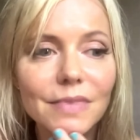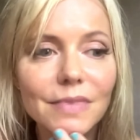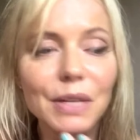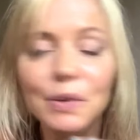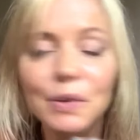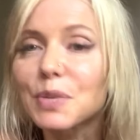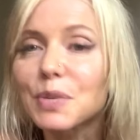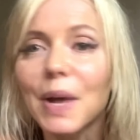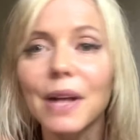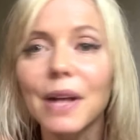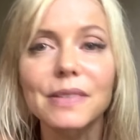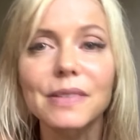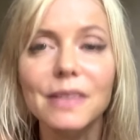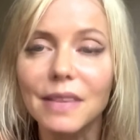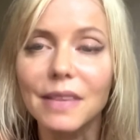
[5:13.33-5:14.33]
to
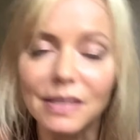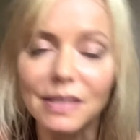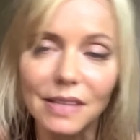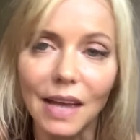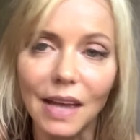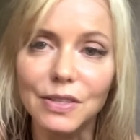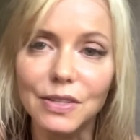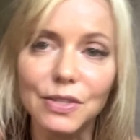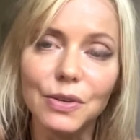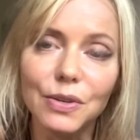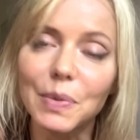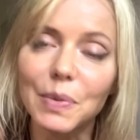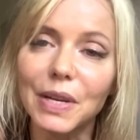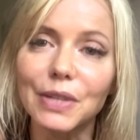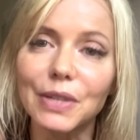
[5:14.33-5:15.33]
balance the things I had to
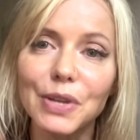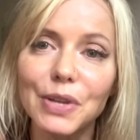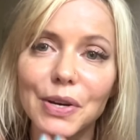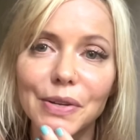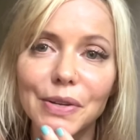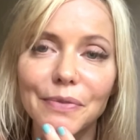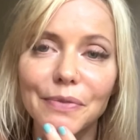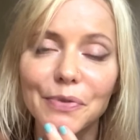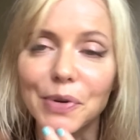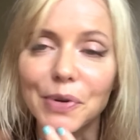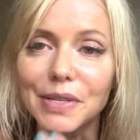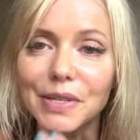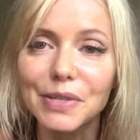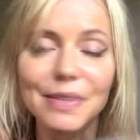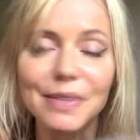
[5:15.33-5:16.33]
do to be an adult, of
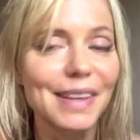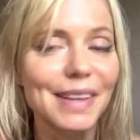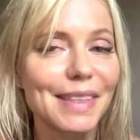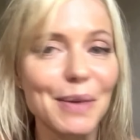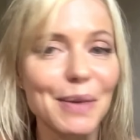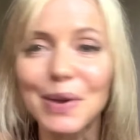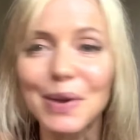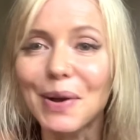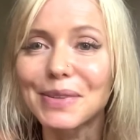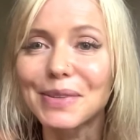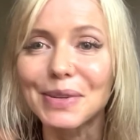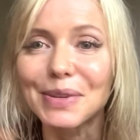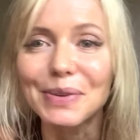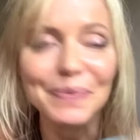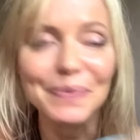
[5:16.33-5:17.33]
course, that we all
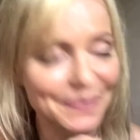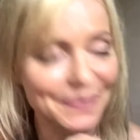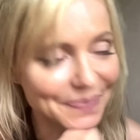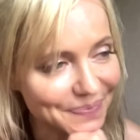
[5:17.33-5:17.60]
do.